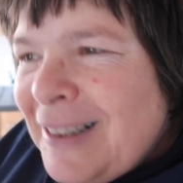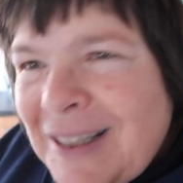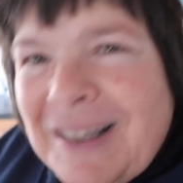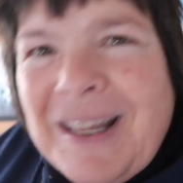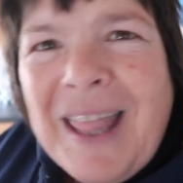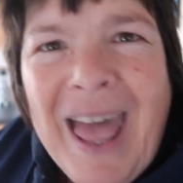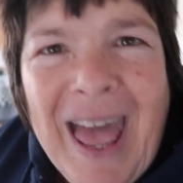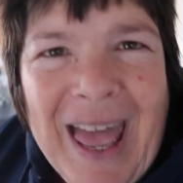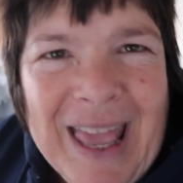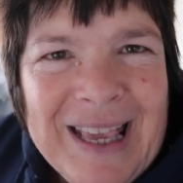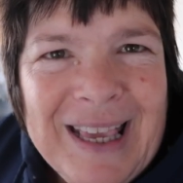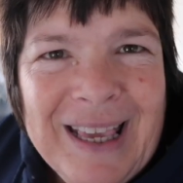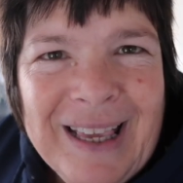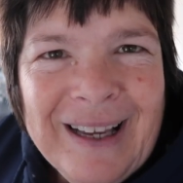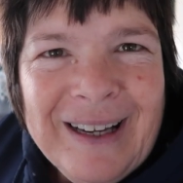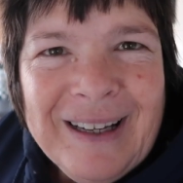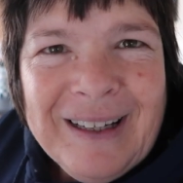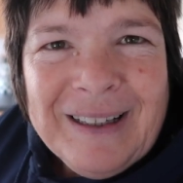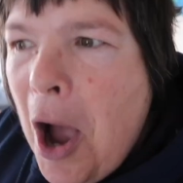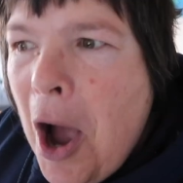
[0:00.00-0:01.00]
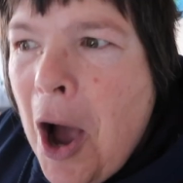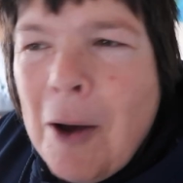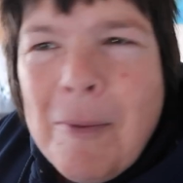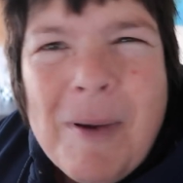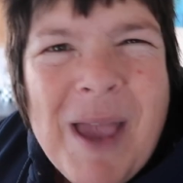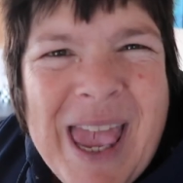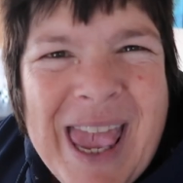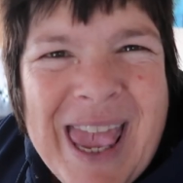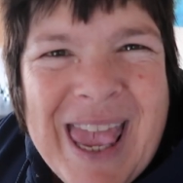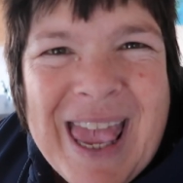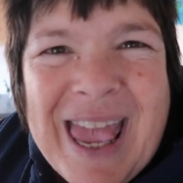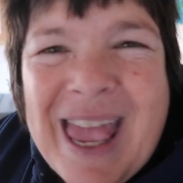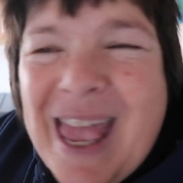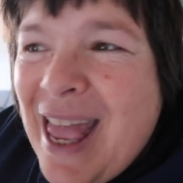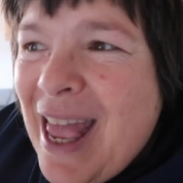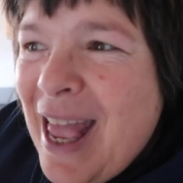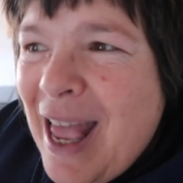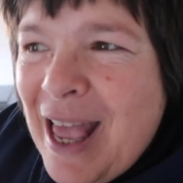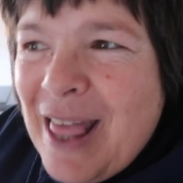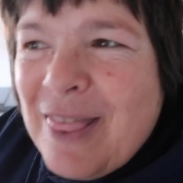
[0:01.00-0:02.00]
Today, I'm
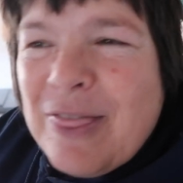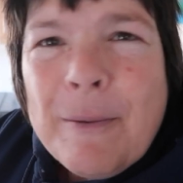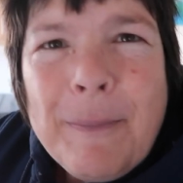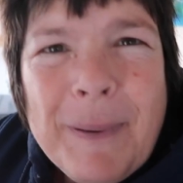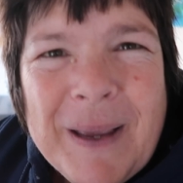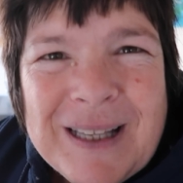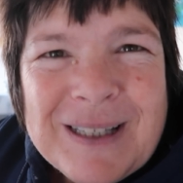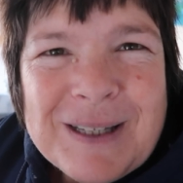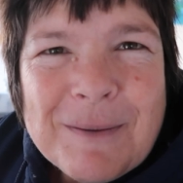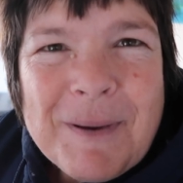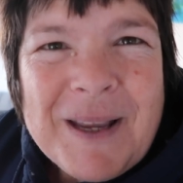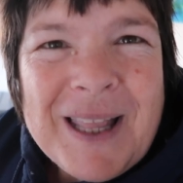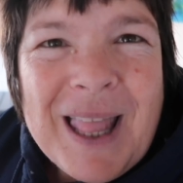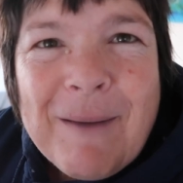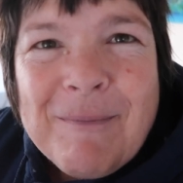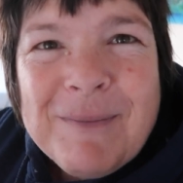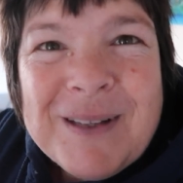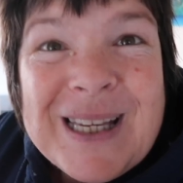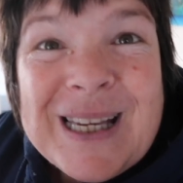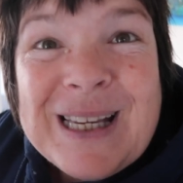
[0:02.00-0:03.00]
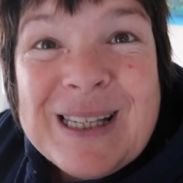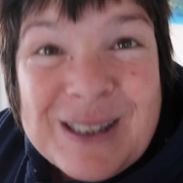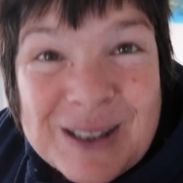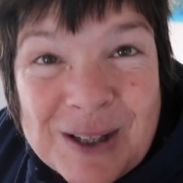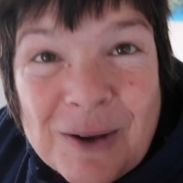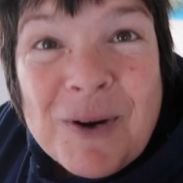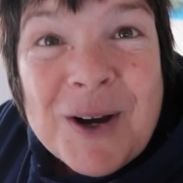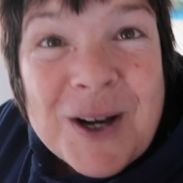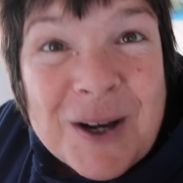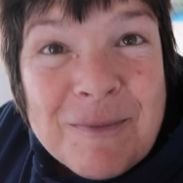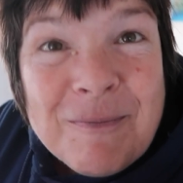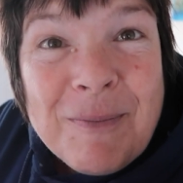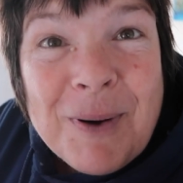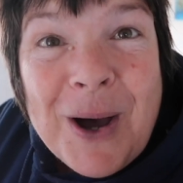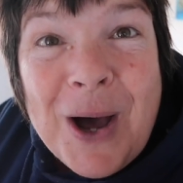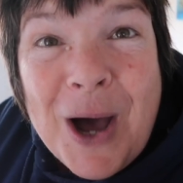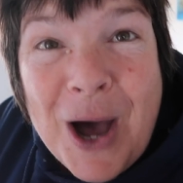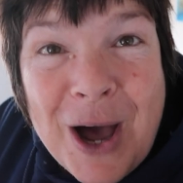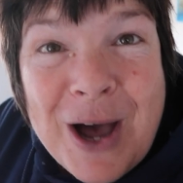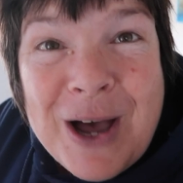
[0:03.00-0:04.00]
here, the bins have been emptied so I can
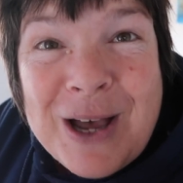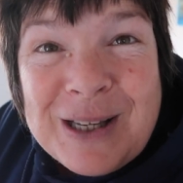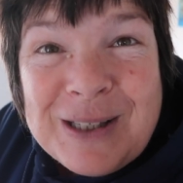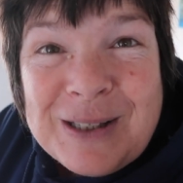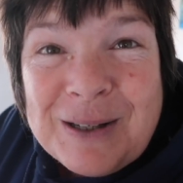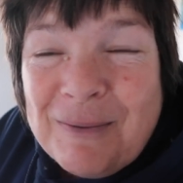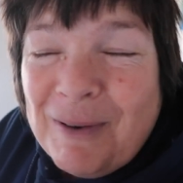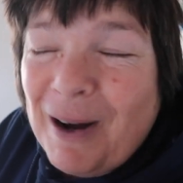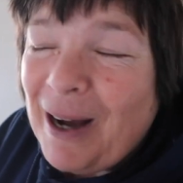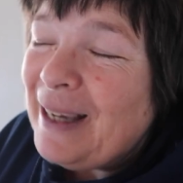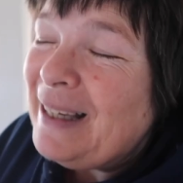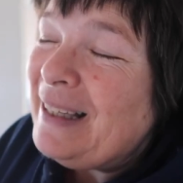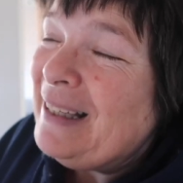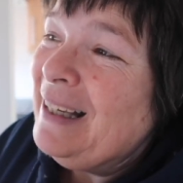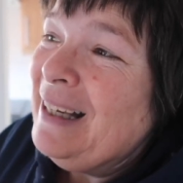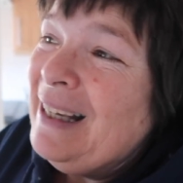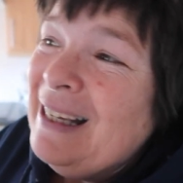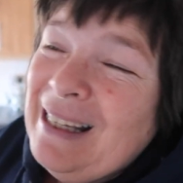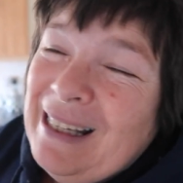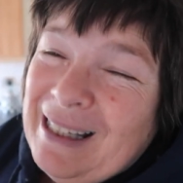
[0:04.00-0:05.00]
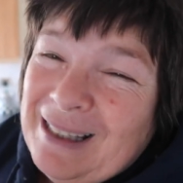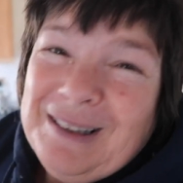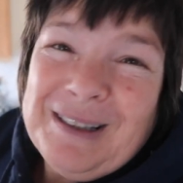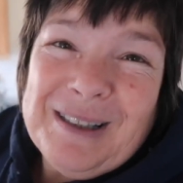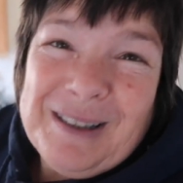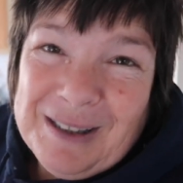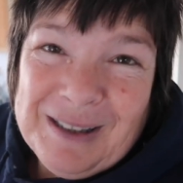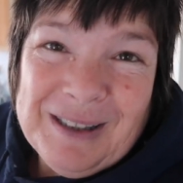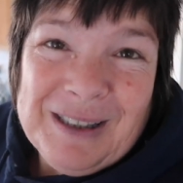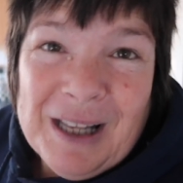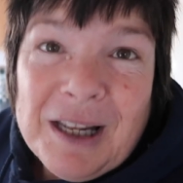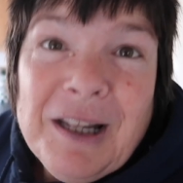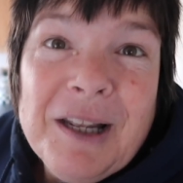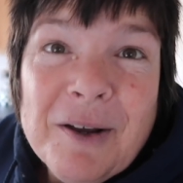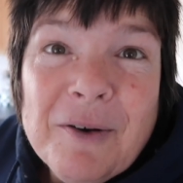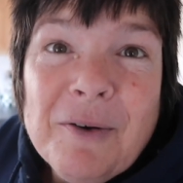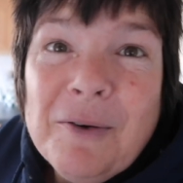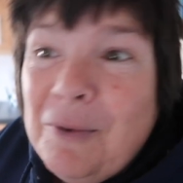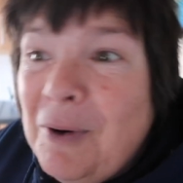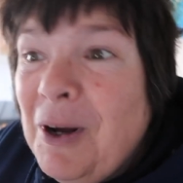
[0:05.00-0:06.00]
put hers away. This is just a
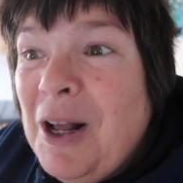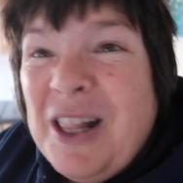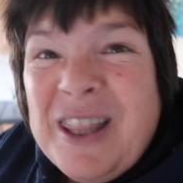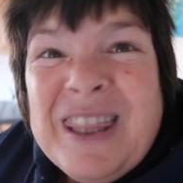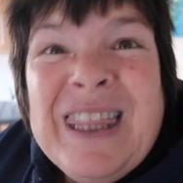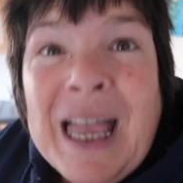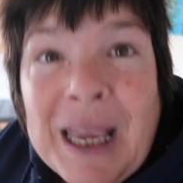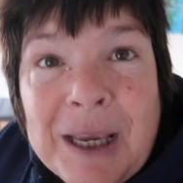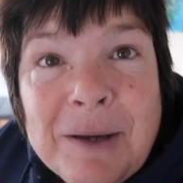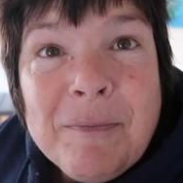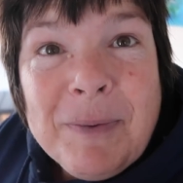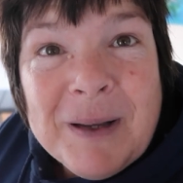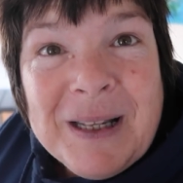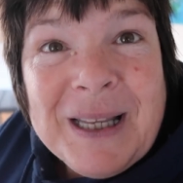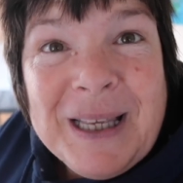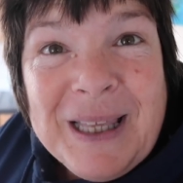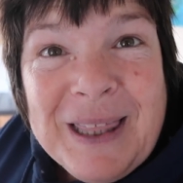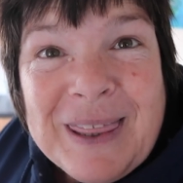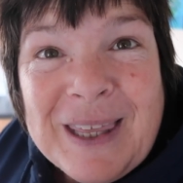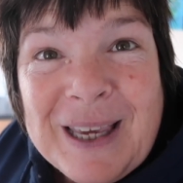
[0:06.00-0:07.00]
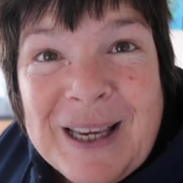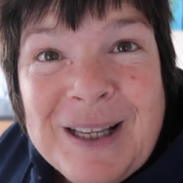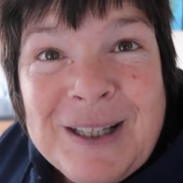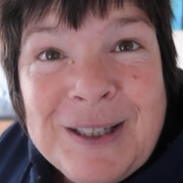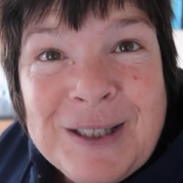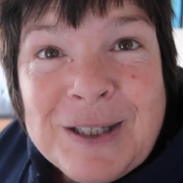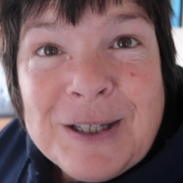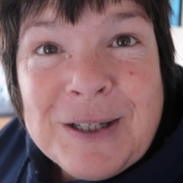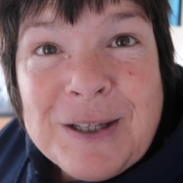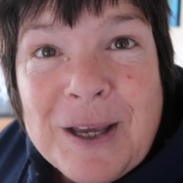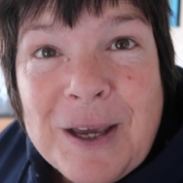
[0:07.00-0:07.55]
little neighbourly thing to